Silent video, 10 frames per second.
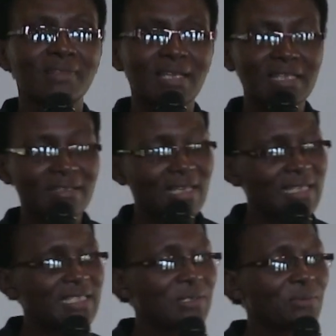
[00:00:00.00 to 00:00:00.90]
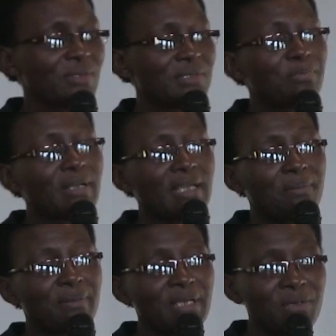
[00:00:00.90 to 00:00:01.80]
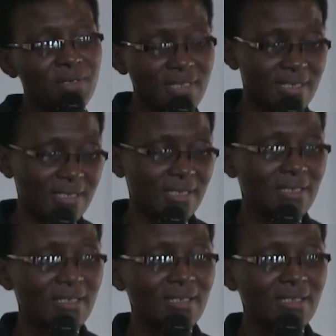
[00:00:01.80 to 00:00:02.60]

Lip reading: education was a priority.